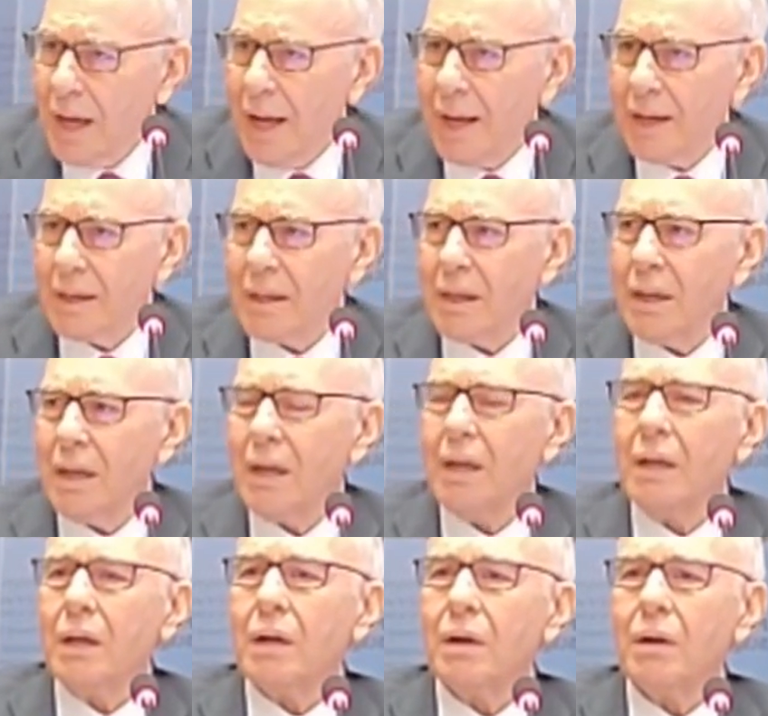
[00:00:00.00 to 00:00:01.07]
And
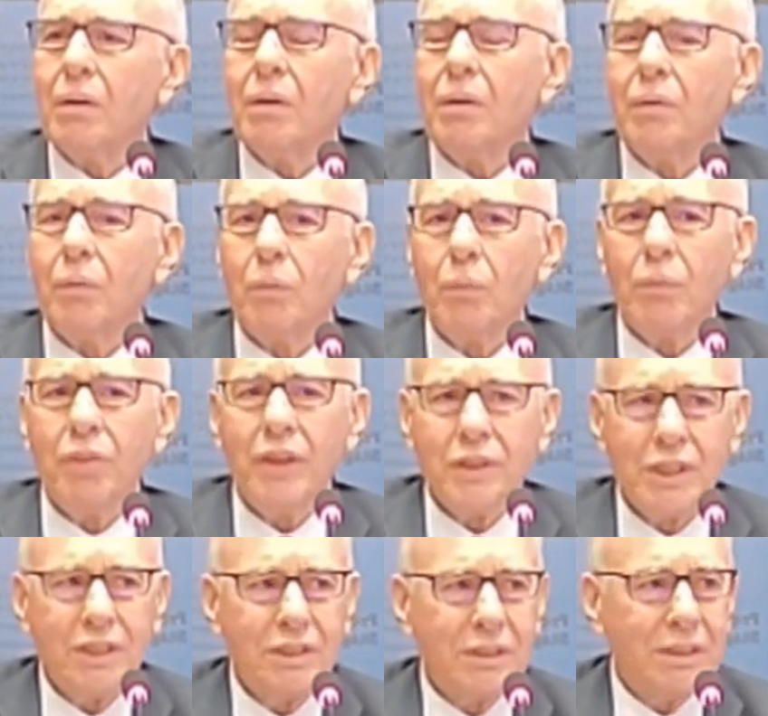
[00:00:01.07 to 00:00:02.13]
uh,
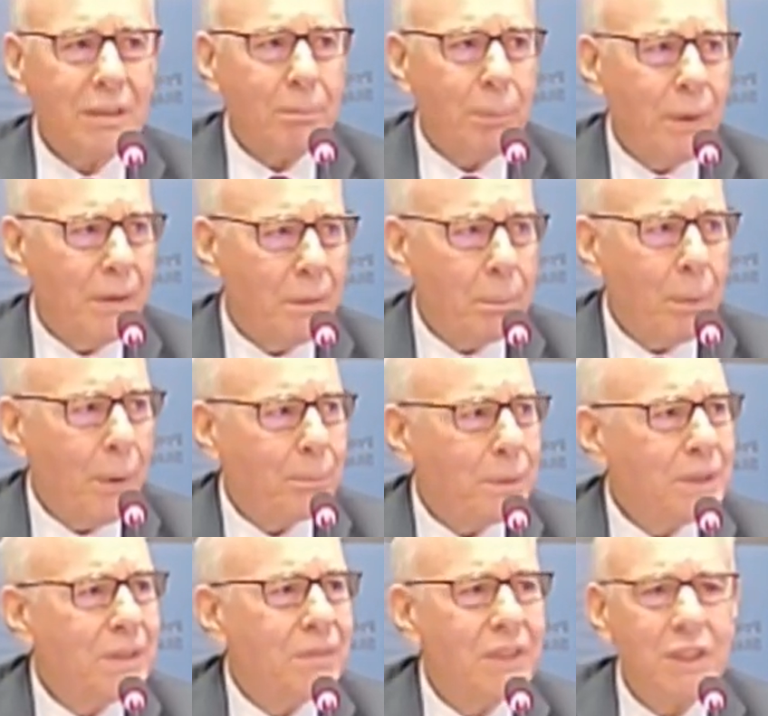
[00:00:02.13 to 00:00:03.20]
this is the, the
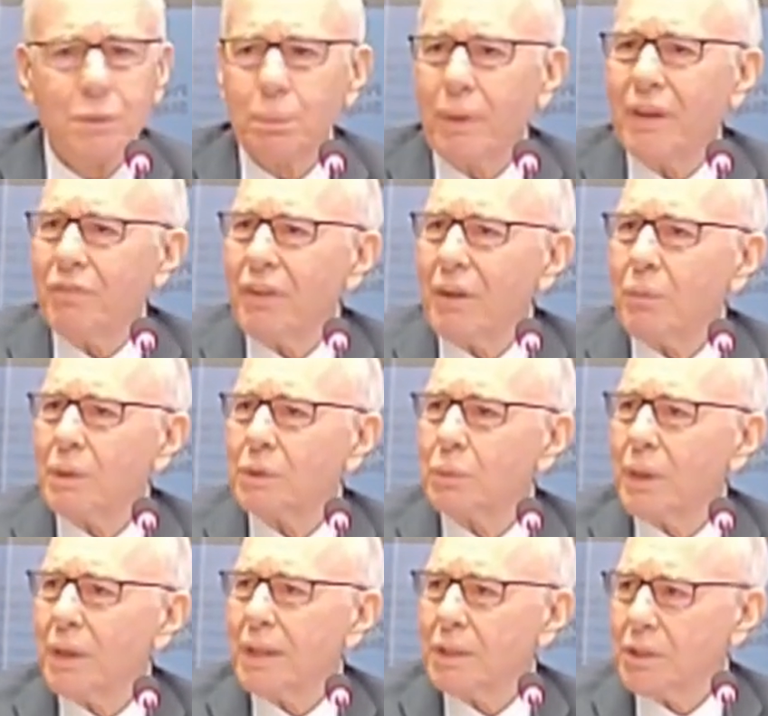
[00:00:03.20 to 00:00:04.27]
purpose of this briefing
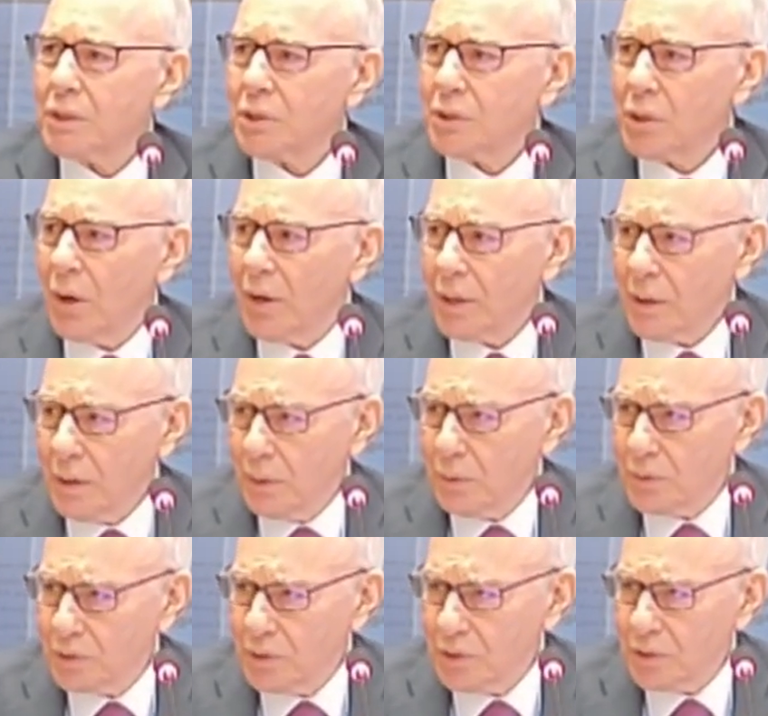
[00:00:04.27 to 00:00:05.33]
was really to start
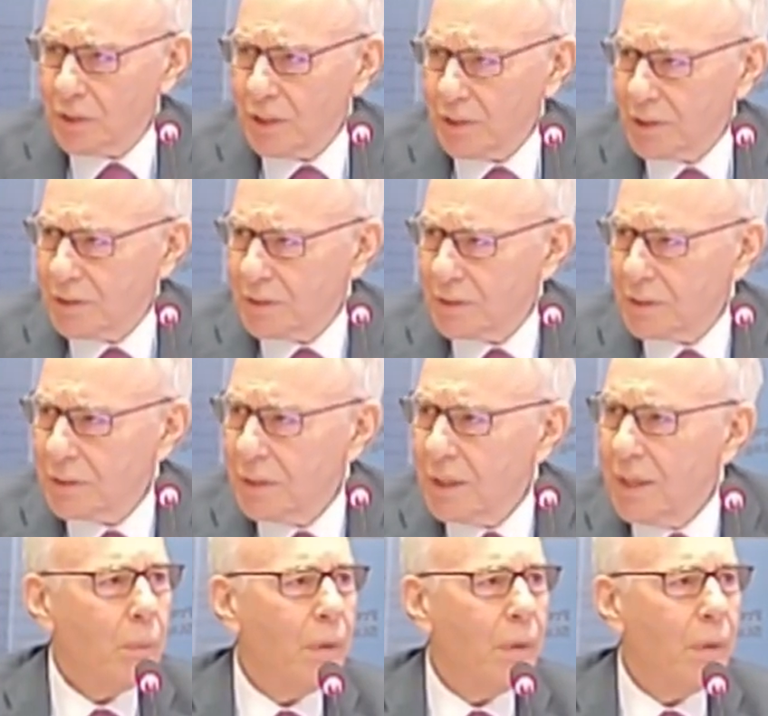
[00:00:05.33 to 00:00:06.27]
those discussions.